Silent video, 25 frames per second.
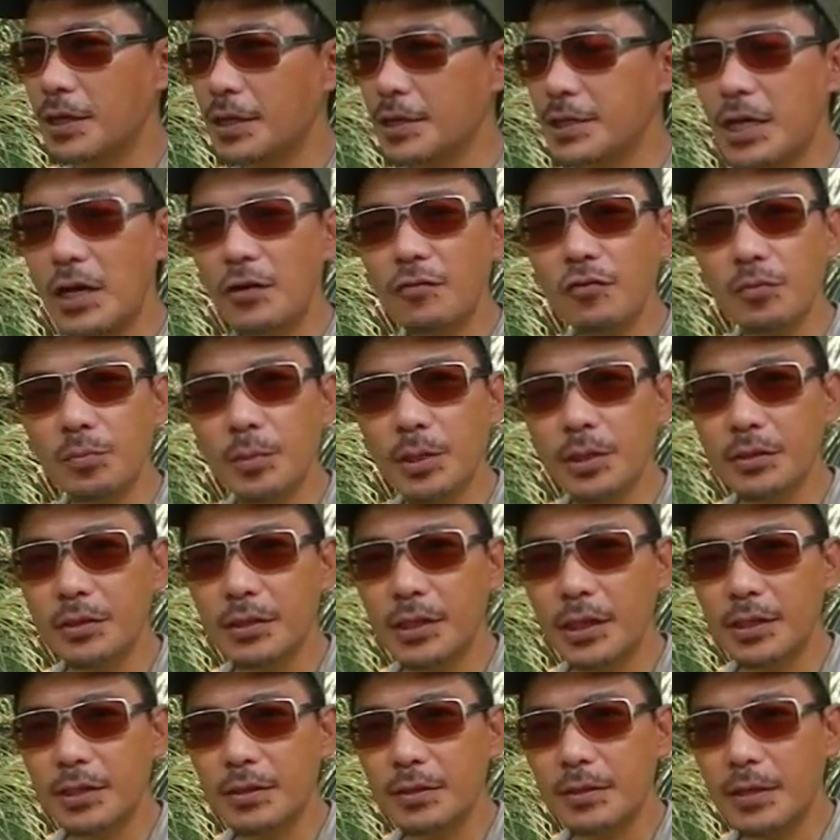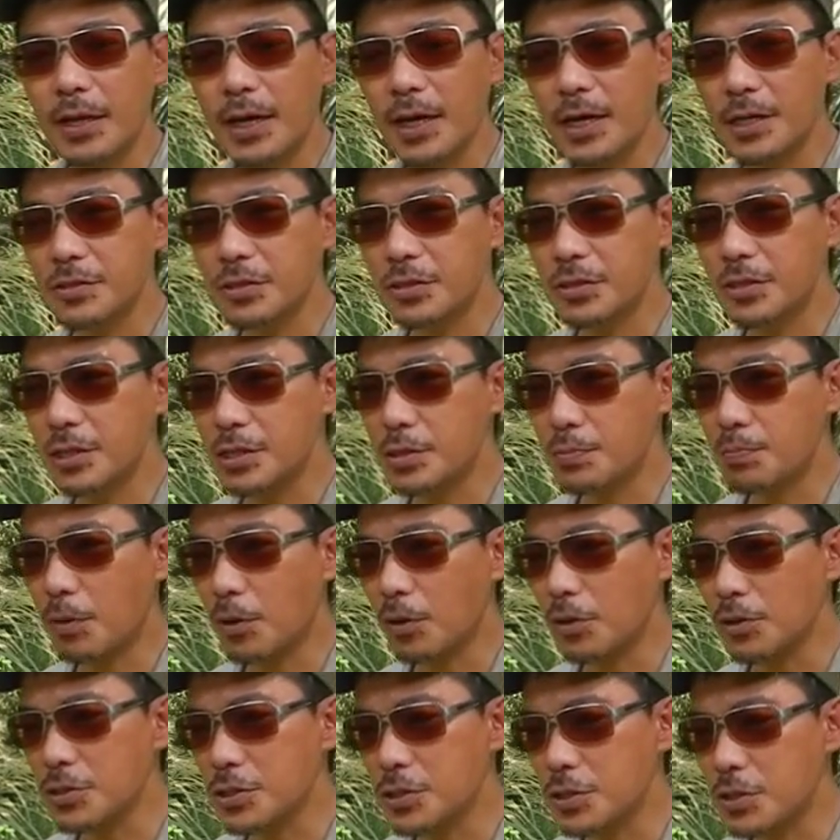government that has this
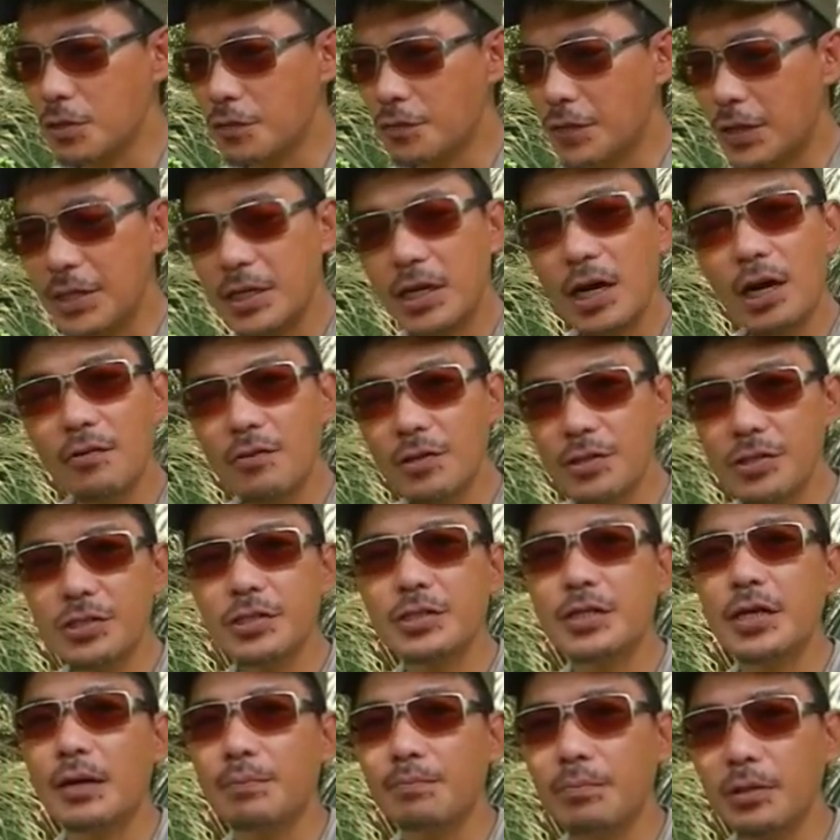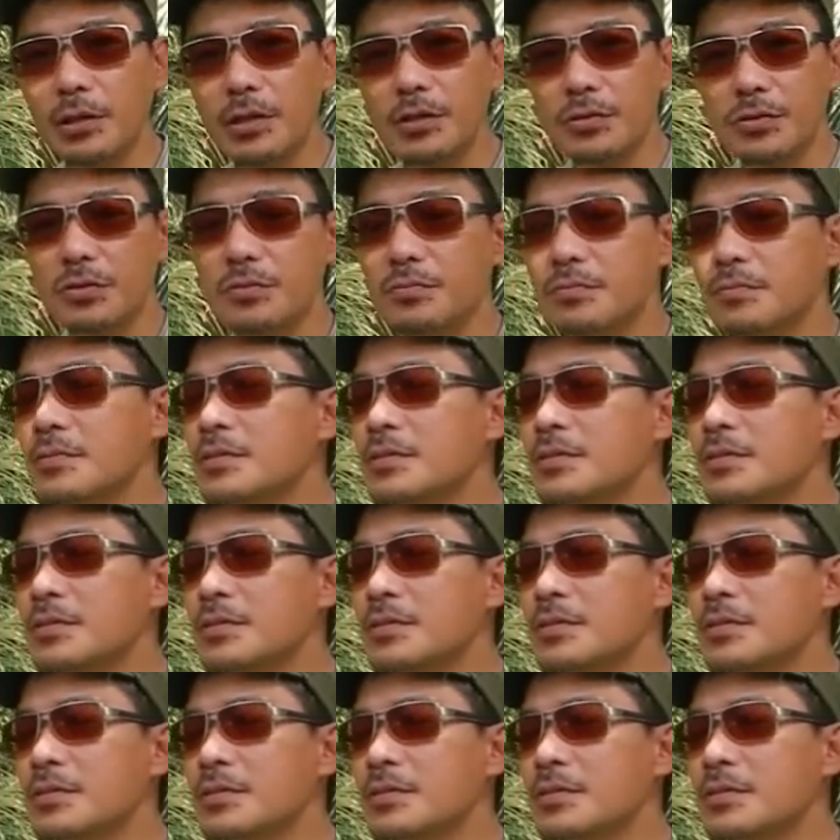policy of encouraging capitalism.